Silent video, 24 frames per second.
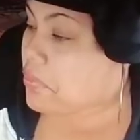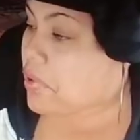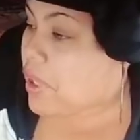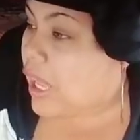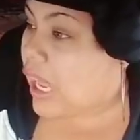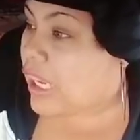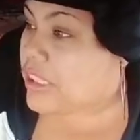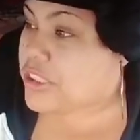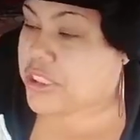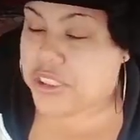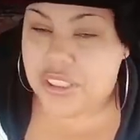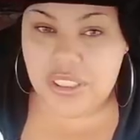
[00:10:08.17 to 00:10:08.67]

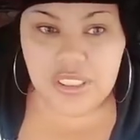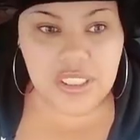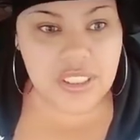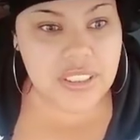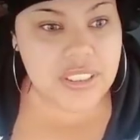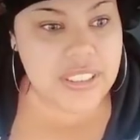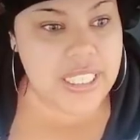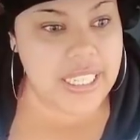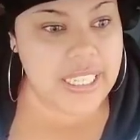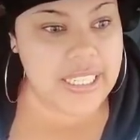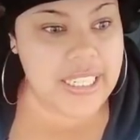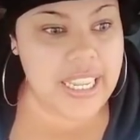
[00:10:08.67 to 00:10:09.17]
I should have
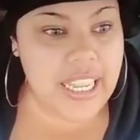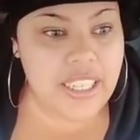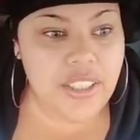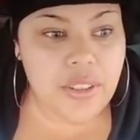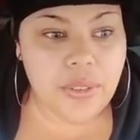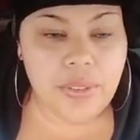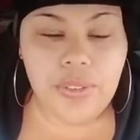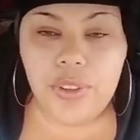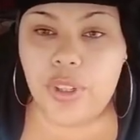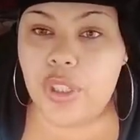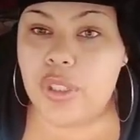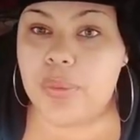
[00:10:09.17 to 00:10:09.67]
just said that in
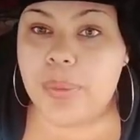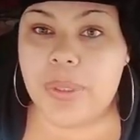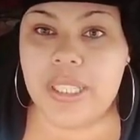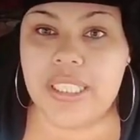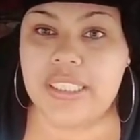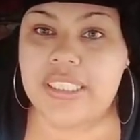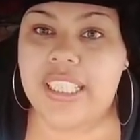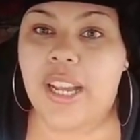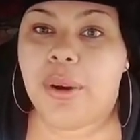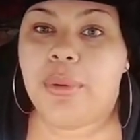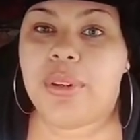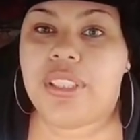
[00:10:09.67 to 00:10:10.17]
the first
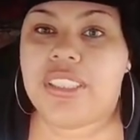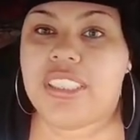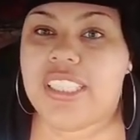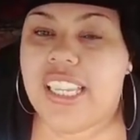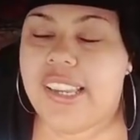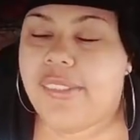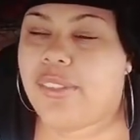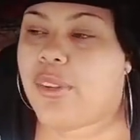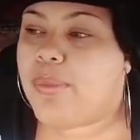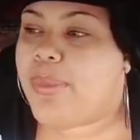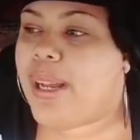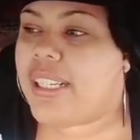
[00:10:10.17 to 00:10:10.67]
place. That would have
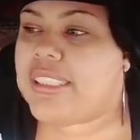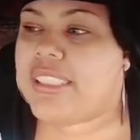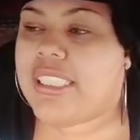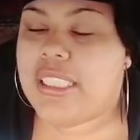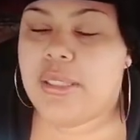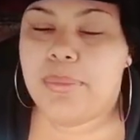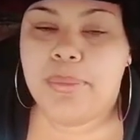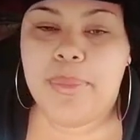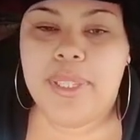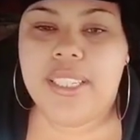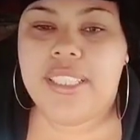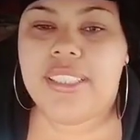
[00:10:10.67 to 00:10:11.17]
saved about
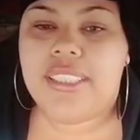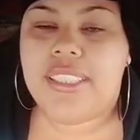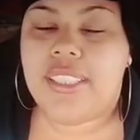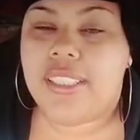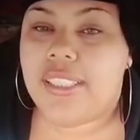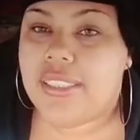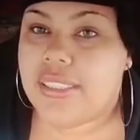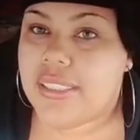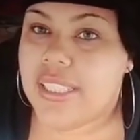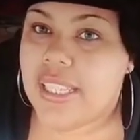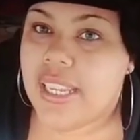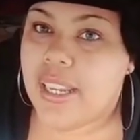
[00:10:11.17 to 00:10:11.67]
10 minutes of
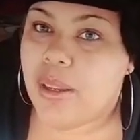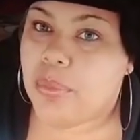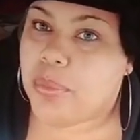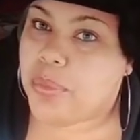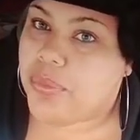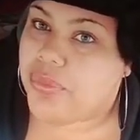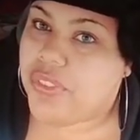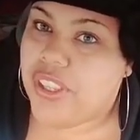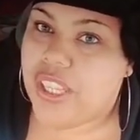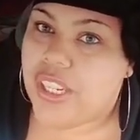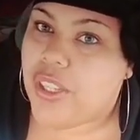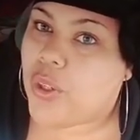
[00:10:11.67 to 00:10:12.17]
this
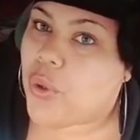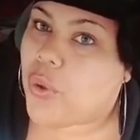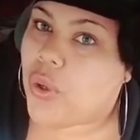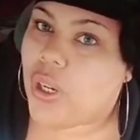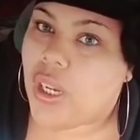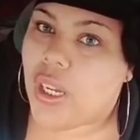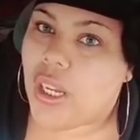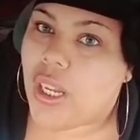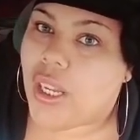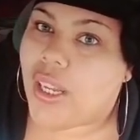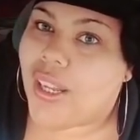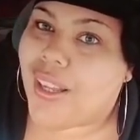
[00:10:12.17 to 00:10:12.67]
damn video,
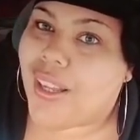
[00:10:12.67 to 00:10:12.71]
huh?